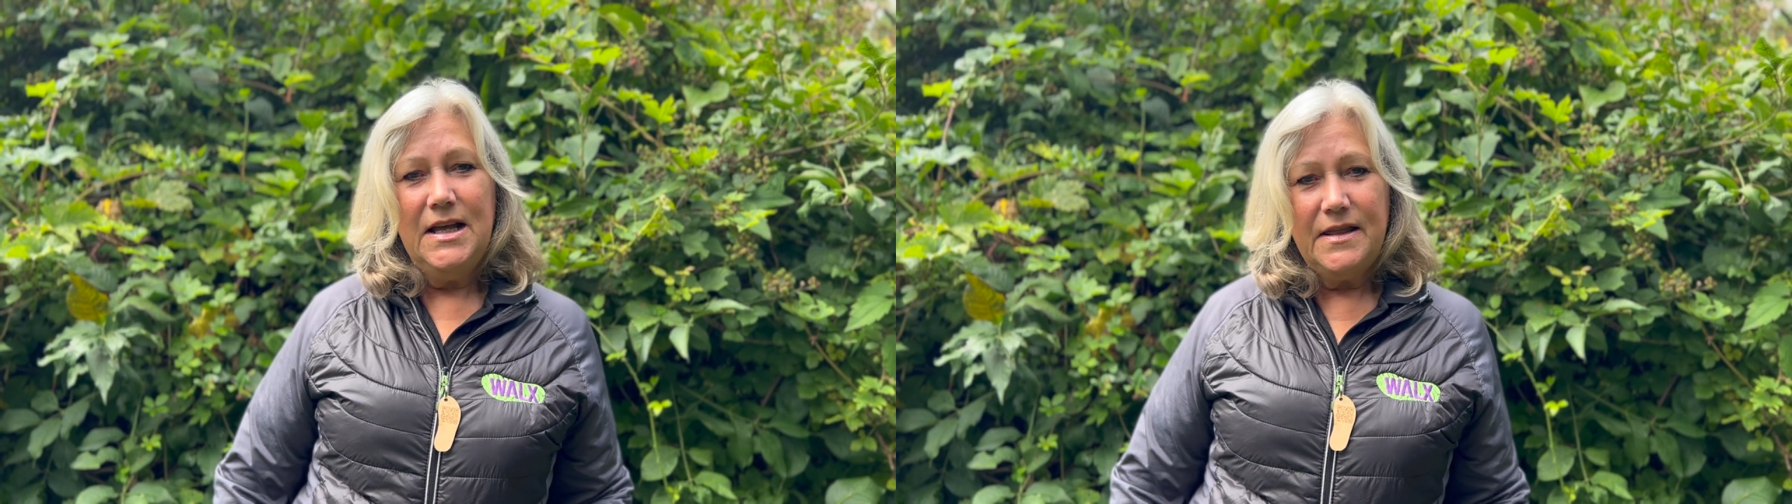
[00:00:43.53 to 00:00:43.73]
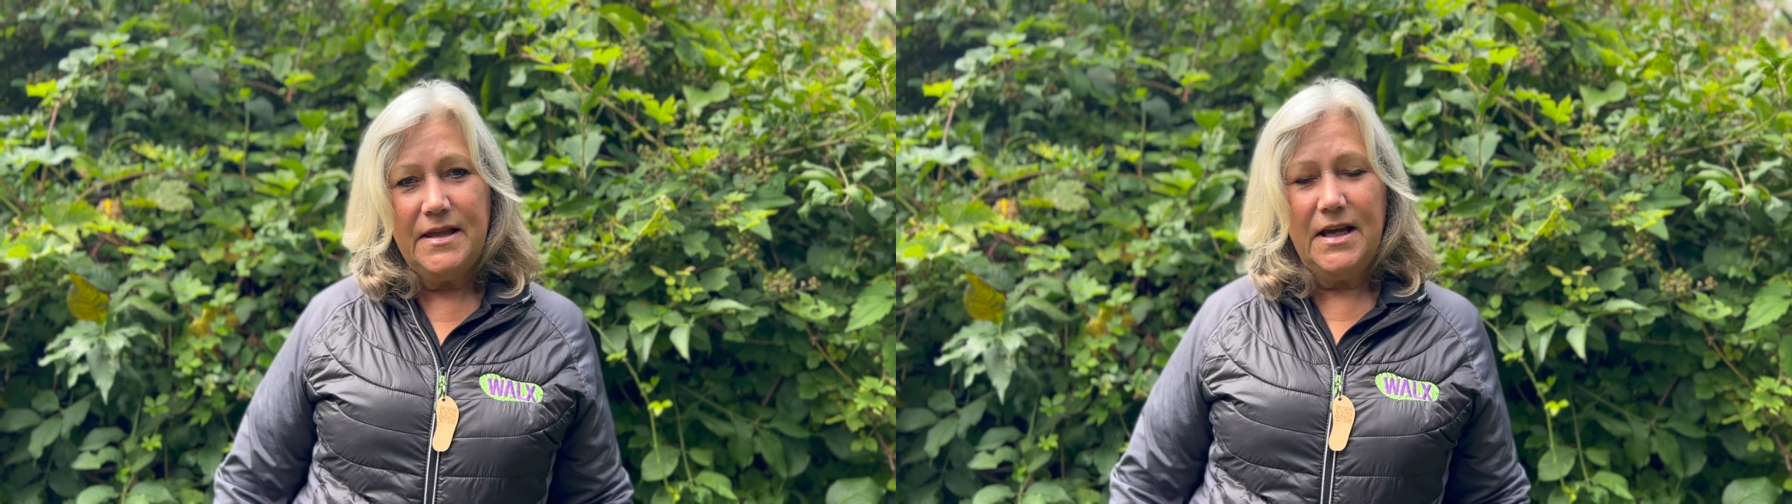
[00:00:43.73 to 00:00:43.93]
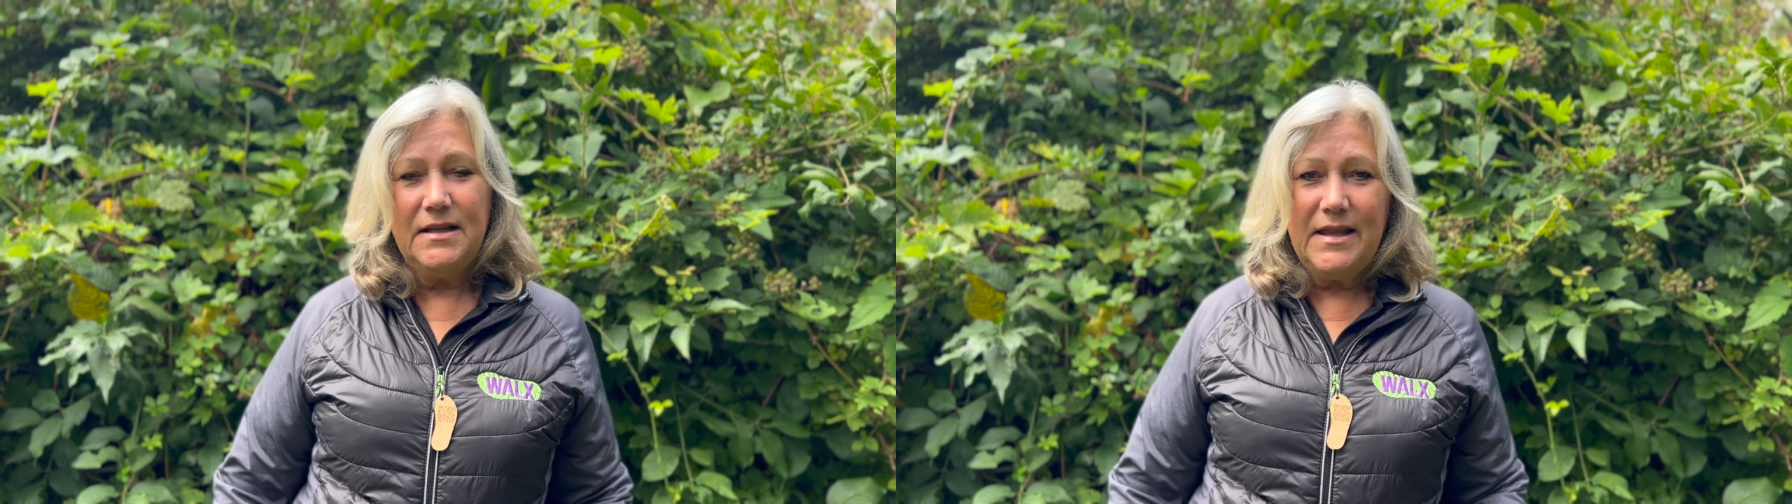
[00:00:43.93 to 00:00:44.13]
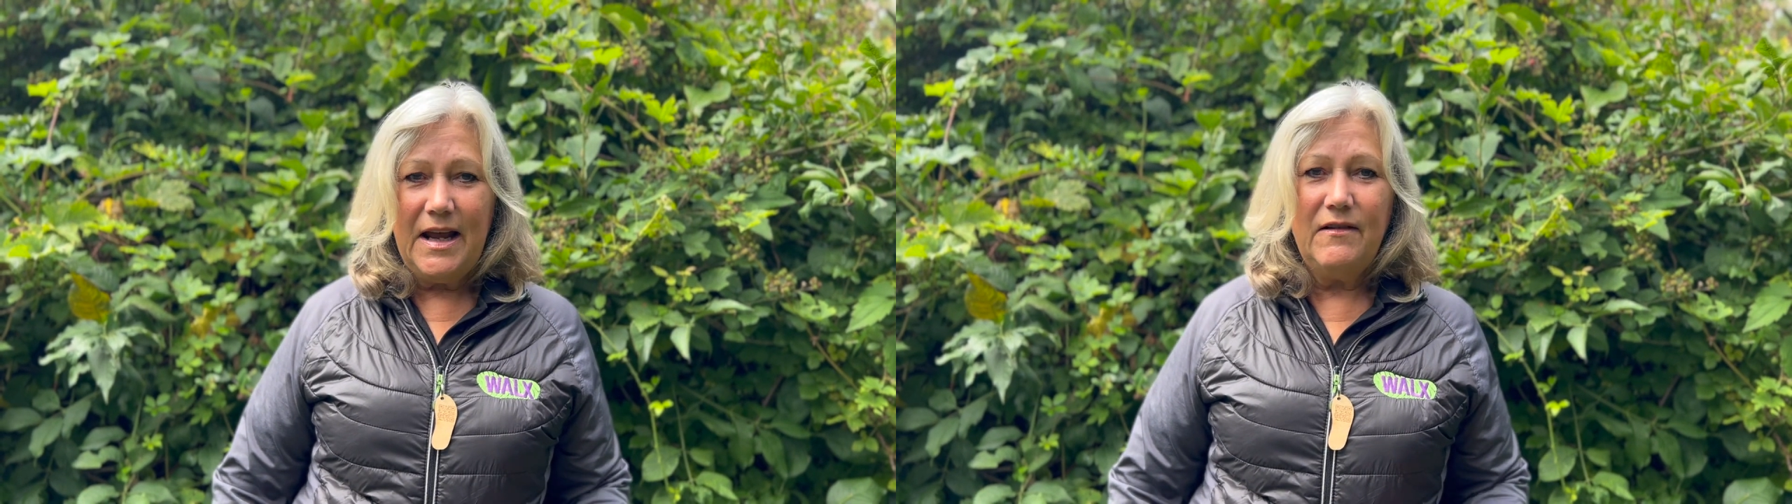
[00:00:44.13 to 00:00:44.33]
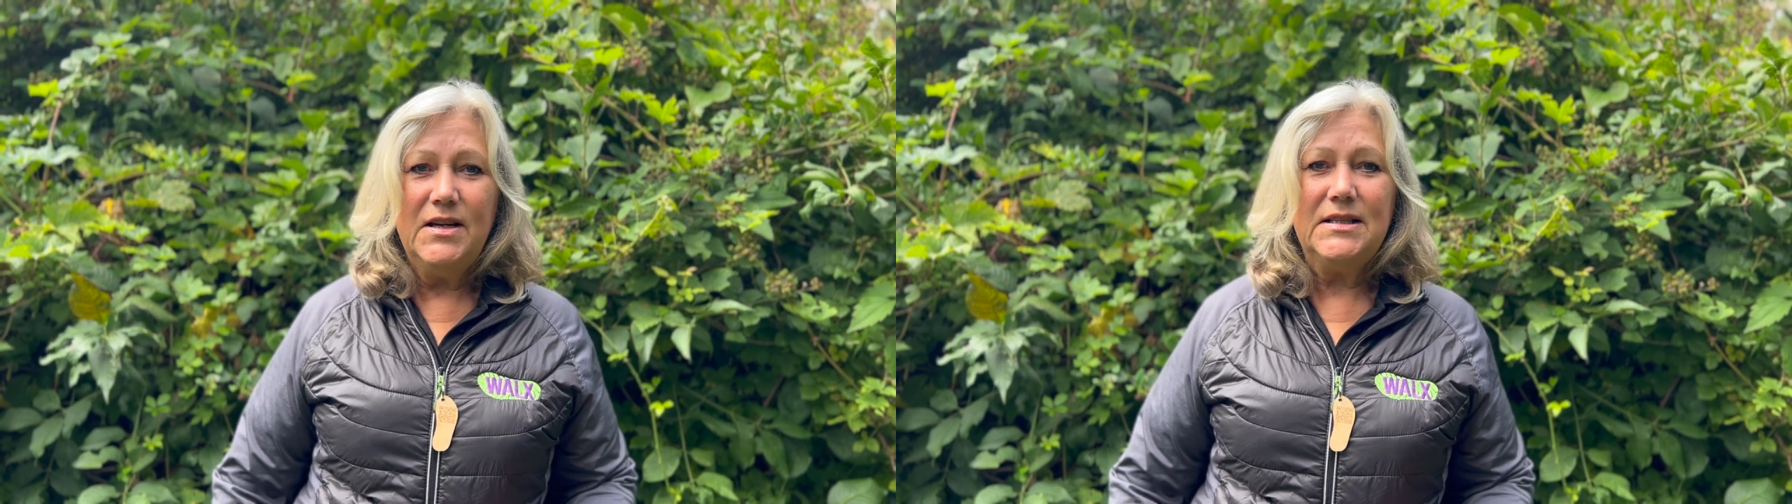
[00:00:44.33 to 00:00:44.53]
that
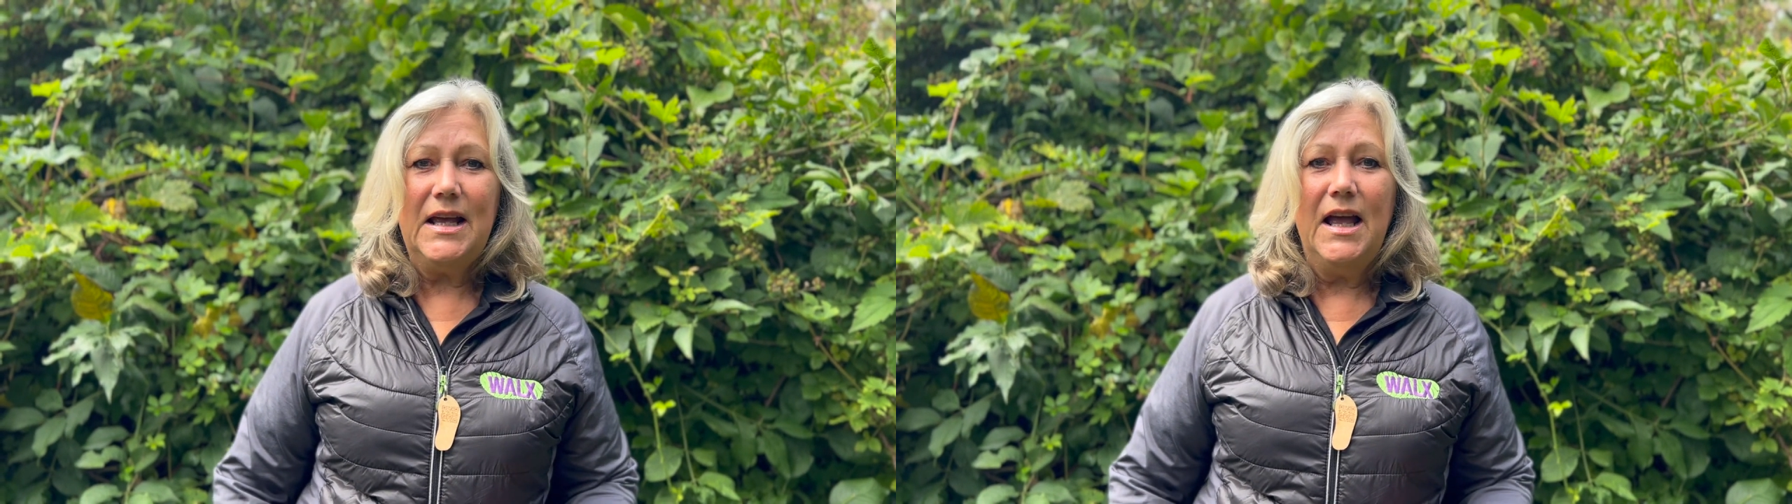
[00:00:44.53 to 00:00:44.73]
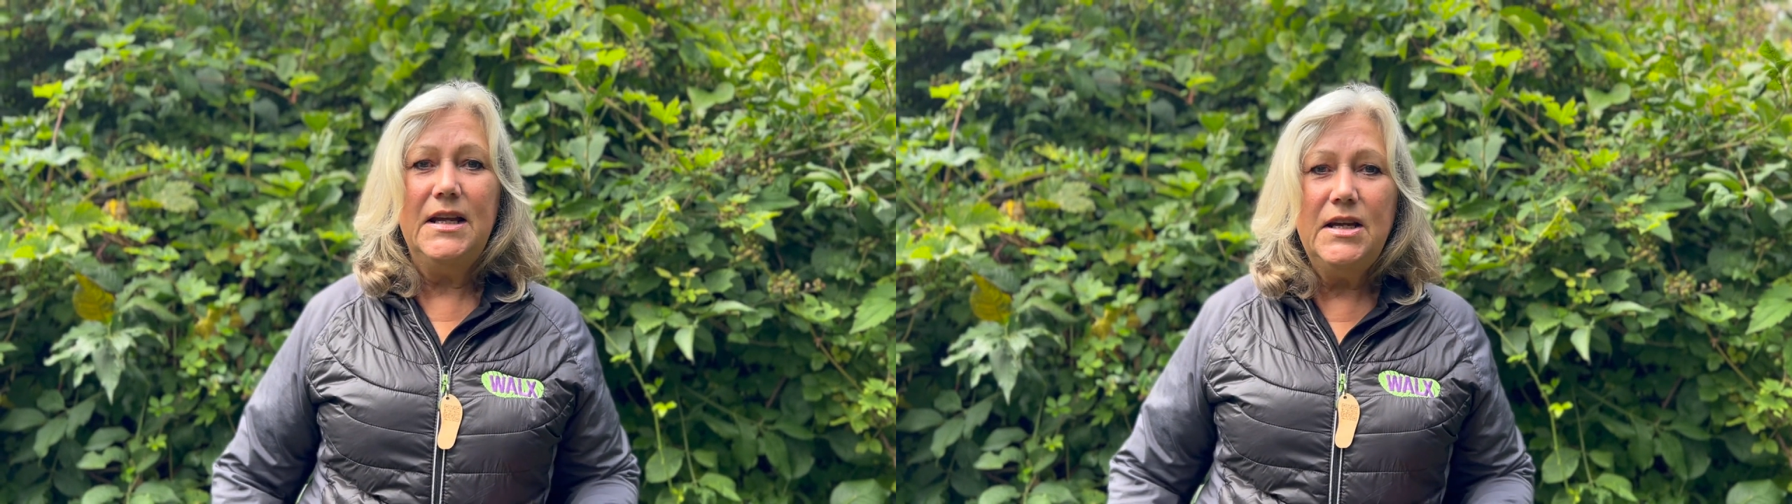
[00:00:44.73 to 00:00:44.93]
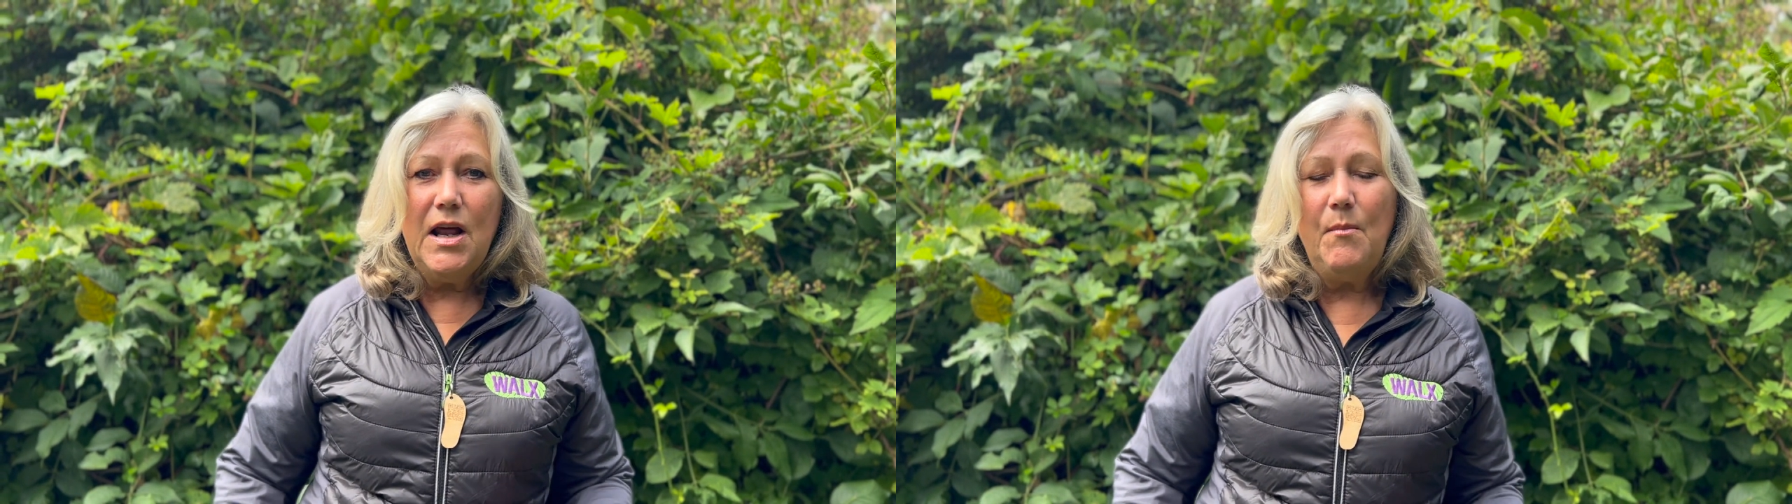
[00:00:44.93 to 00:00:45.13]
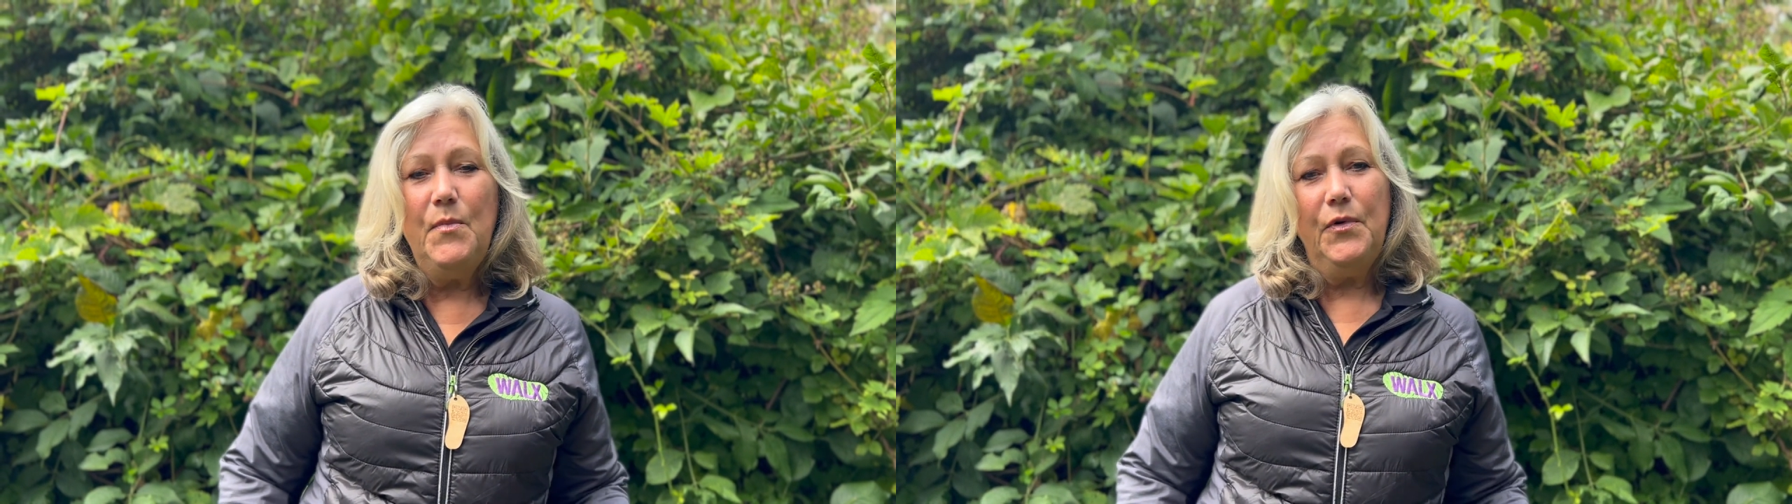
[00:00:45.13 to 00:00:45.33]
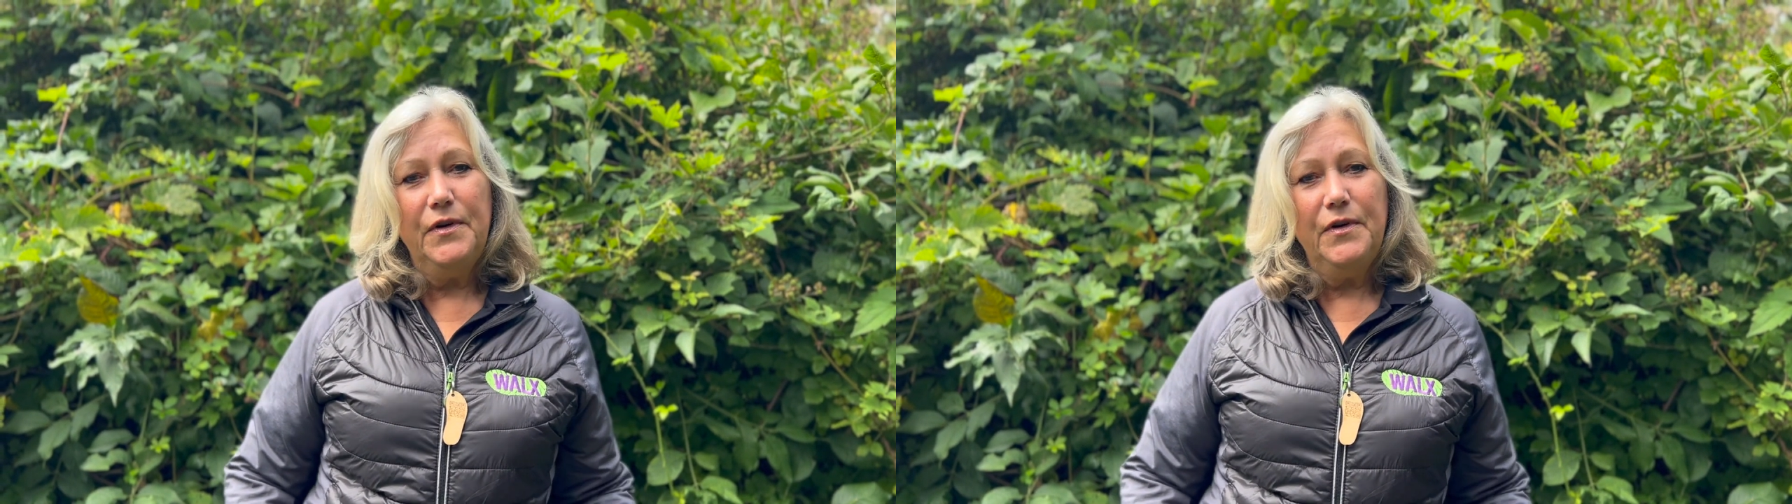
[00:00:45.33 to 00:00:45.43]
there is a number